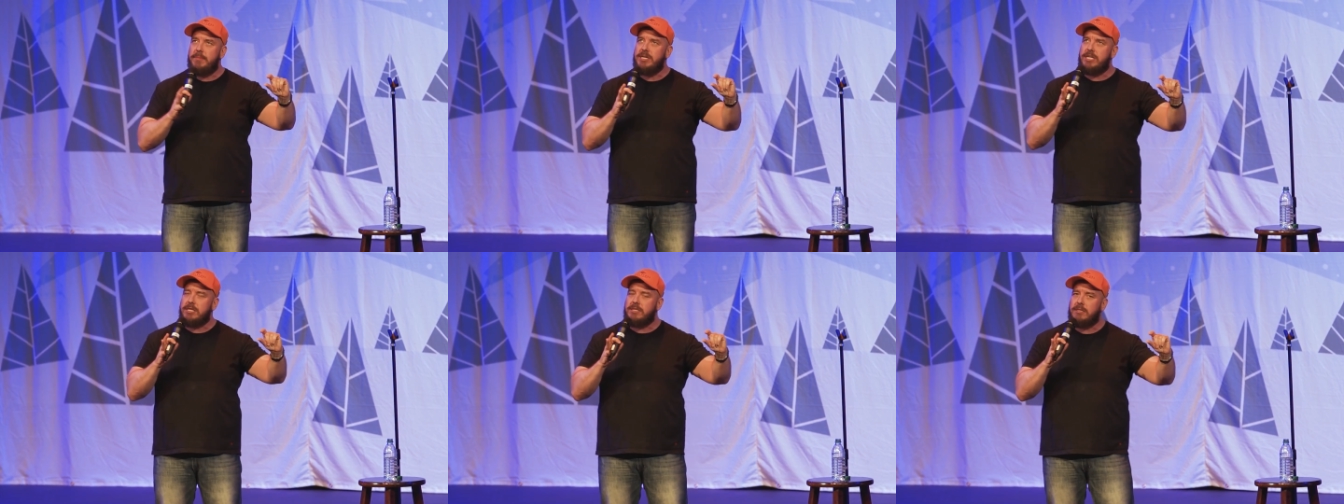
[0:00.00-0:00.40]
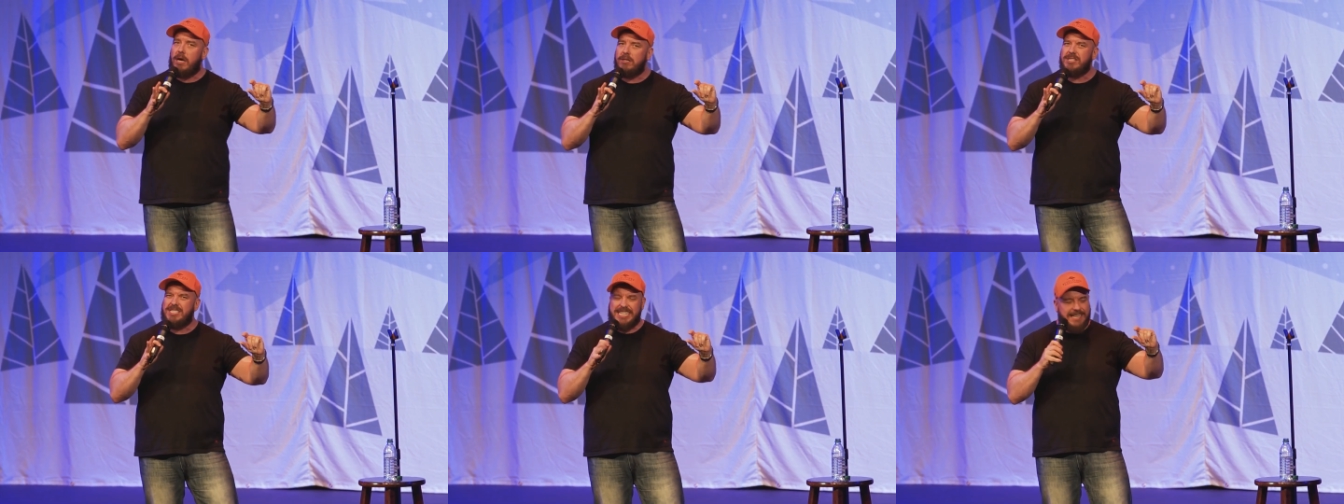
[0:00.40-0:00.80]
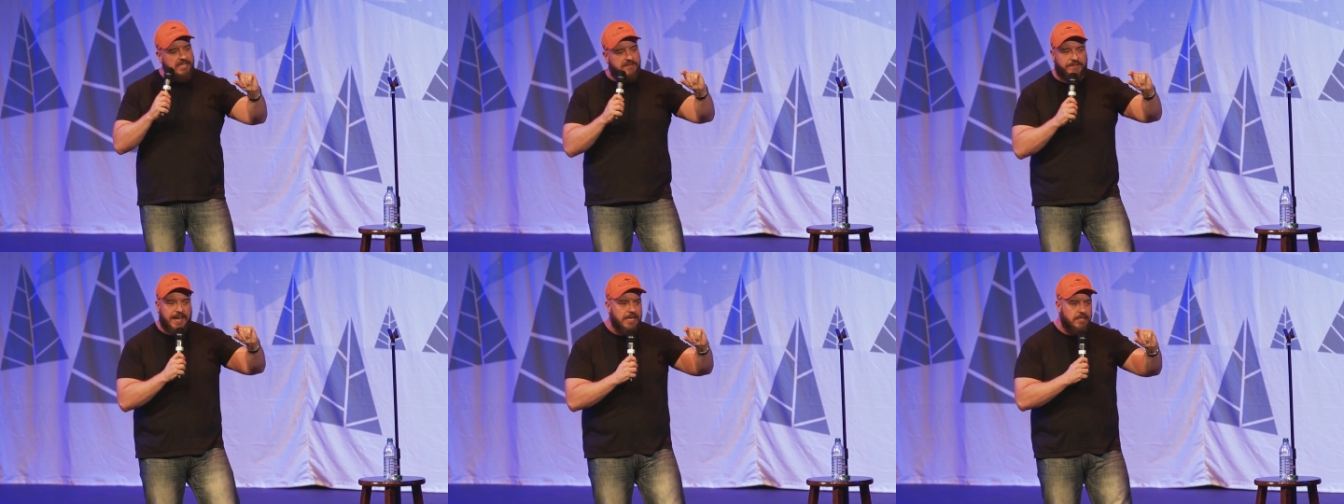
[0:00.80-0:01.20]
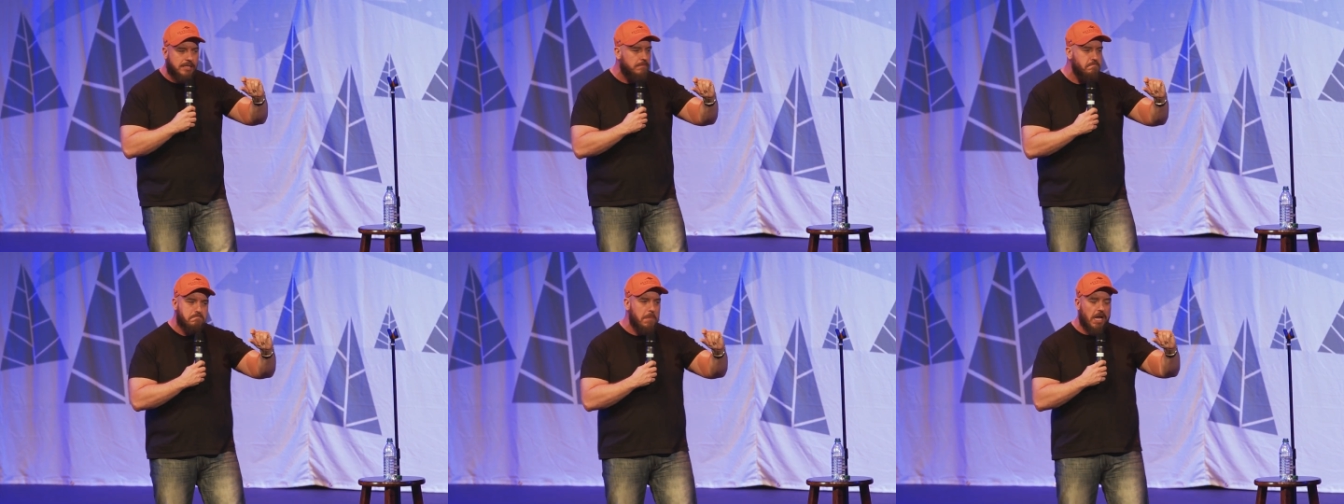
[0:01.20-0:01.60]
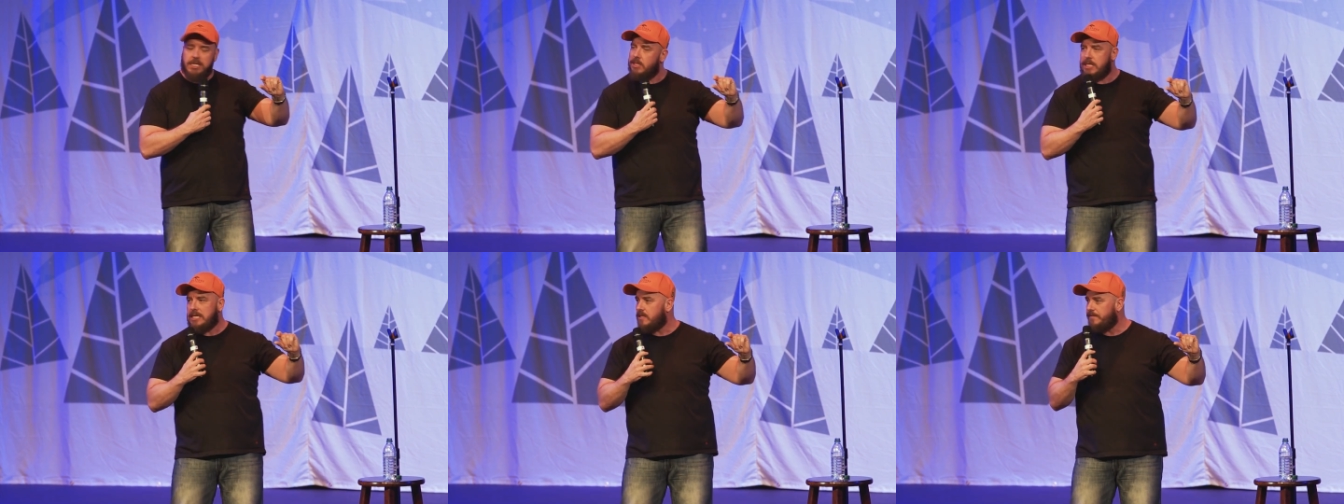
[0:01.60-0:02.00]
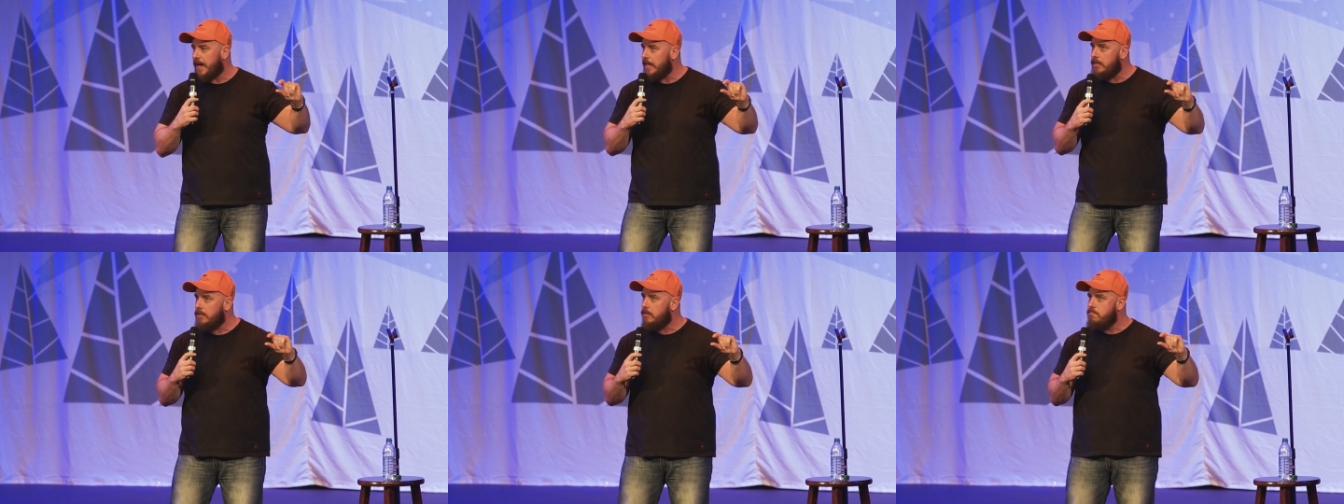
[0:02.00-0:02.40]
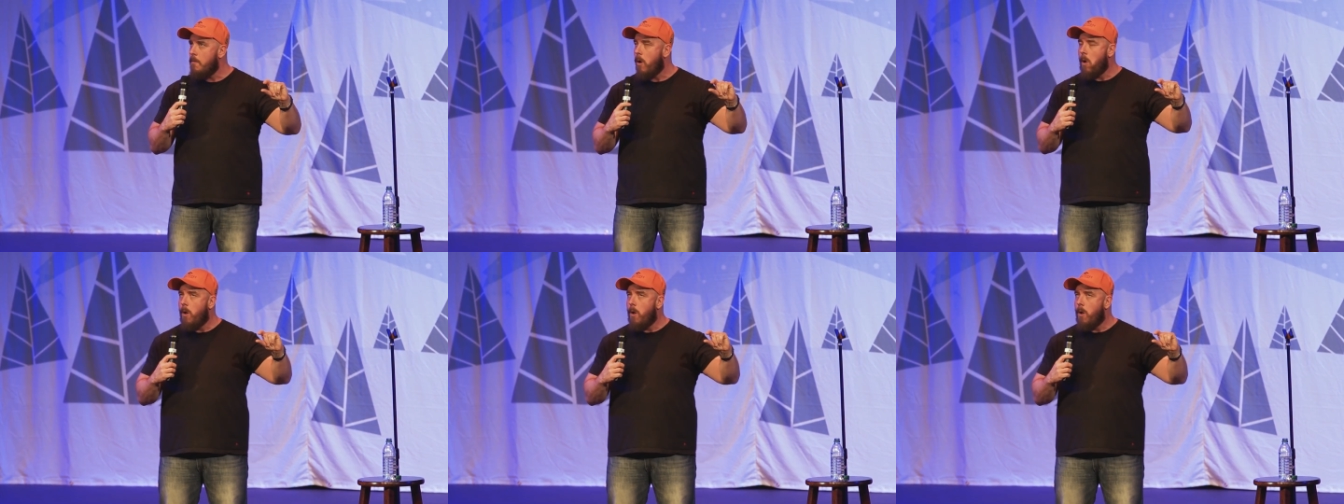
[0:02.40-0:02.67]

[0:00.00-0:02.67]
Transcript: maybe just, I'll just eat his face. I'll just eat his face.